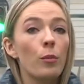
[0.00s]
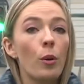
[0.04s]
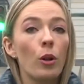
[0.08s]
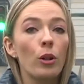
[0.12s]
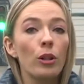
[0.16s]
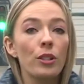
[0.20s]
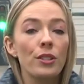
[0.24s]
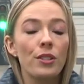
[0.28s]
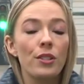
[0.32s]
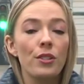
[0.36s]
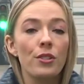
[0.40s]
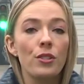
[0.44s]

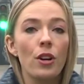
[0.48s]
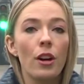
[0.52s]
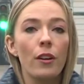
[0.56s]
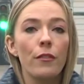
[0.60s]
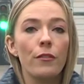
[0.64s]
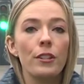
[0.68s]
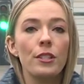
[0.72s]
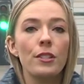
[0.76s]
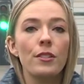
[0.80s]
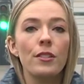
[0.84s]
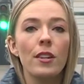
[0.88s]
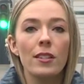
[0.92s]
Polis's
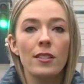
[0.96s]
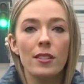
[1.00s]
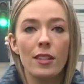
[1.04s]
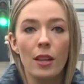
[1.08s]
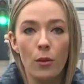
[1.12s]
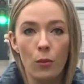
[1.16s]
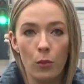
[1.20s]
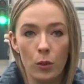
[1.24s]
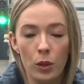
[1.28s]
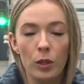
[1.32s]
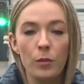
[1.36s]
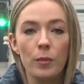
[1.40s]
office says
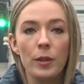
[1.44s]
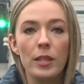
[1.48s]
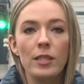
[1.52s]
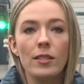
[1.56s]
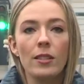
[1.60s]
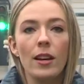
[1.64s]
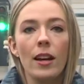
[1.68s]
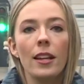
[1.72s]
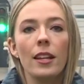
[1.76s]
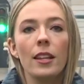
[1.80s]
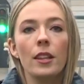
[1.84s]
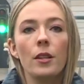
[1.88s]
he will be
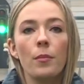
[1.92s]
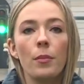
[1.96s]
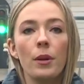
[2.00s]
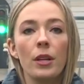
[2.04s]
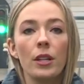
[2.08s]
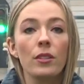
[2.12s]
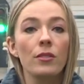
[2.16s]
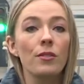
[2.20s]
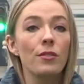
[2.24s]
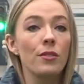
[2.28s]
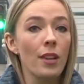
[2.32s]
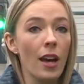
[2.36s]
signing the
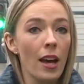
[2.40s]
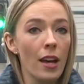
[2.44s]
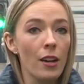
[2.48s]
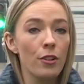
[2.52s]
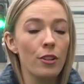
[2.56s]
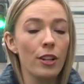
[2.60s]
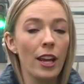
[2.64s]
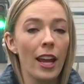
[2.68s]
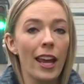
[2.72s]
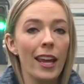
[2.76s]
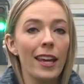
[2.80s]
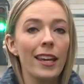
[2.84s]
bill
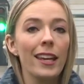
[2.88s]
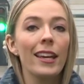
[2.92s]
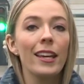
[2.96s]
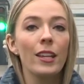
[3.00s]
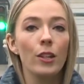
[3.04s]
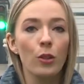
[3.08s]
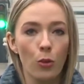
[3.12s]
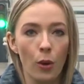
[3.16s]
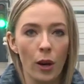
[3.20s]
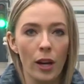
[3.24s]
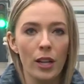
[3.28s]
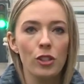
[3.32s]
Saturday
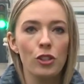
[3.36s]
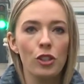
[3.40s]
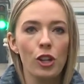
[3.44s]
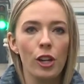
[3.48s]
in Grand